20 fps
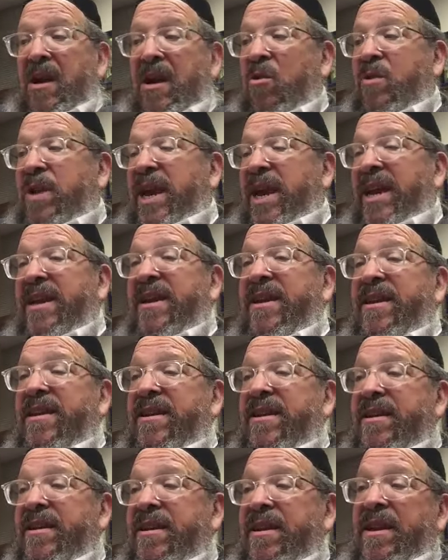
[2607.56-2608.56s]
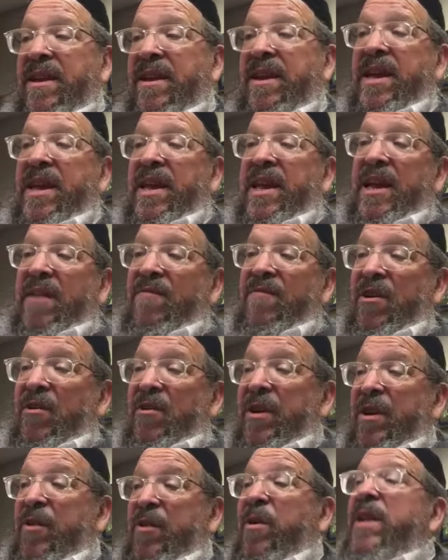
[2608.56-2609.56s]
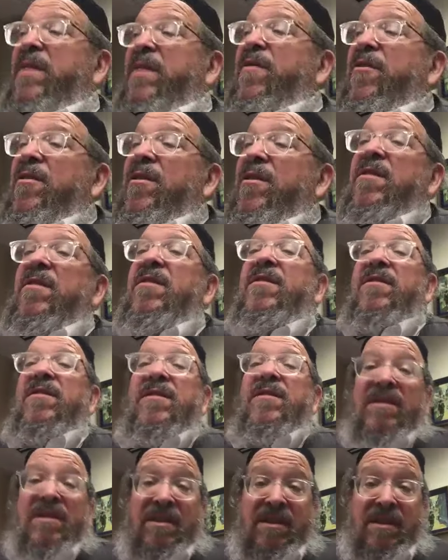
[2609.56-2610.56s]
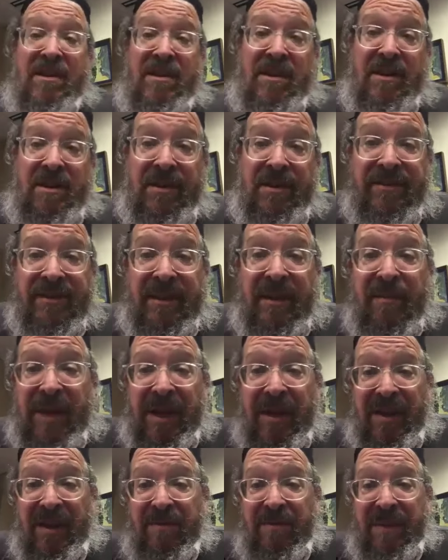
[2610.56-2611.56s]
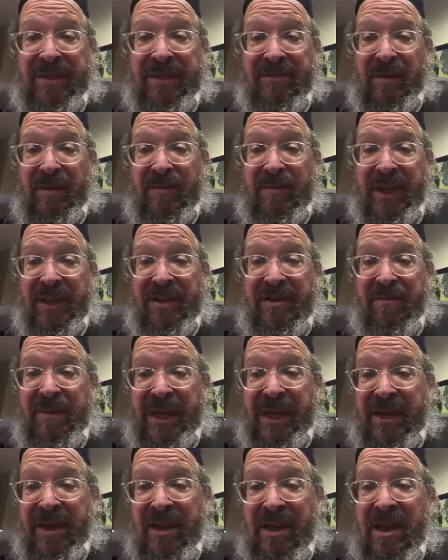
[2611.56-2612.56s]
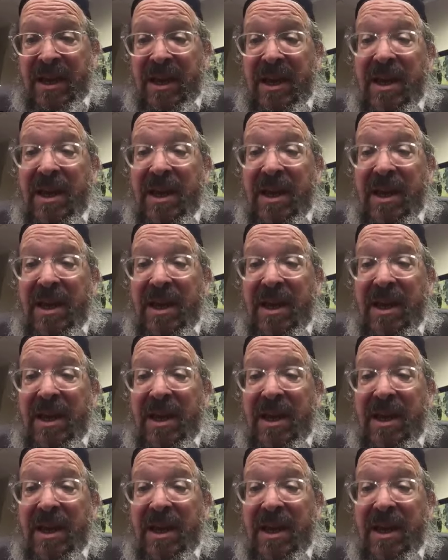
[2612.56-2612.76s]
Okay. I'm very grateful. Somehow that meant something to me.